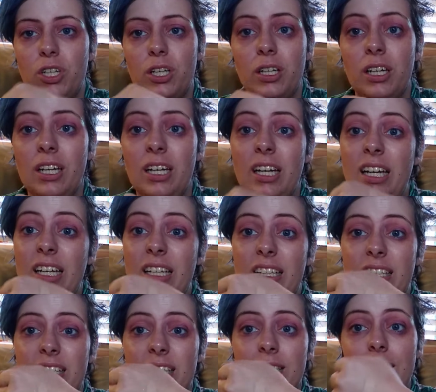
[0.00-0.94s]
shade.
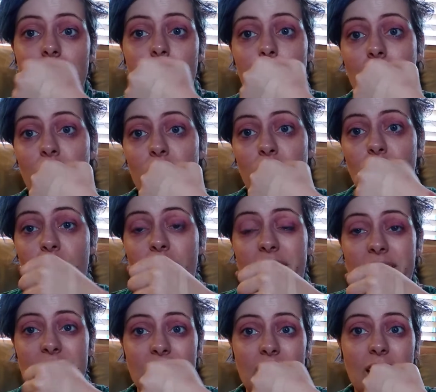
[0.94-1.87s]
This is like my
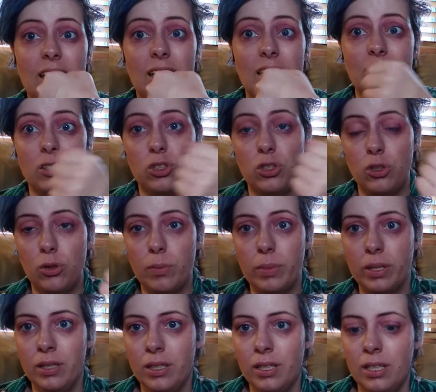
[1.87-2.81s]
face in a tube.
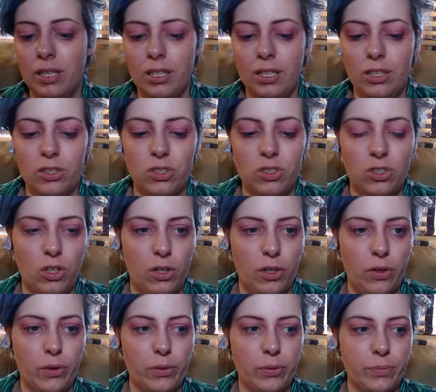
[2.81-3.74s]

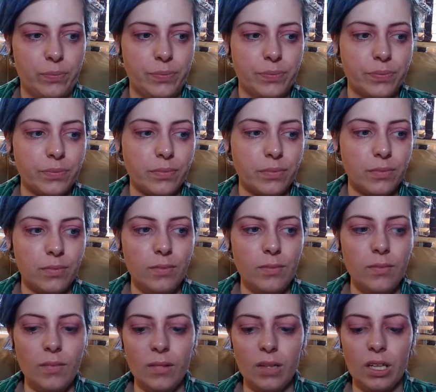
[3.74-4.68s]
So
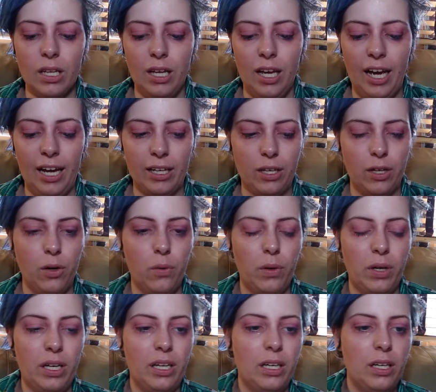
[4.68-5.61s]
I
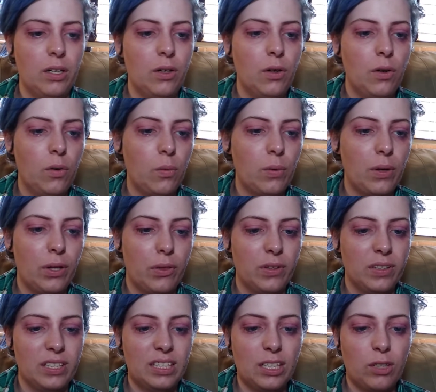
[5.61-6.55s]
go in with
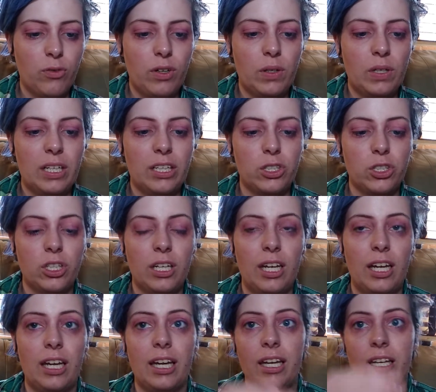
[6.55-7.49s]
a stick foundation,
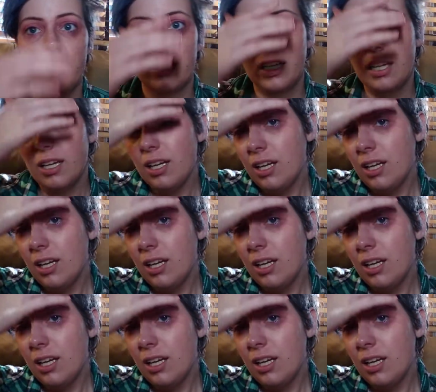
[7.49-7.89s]
and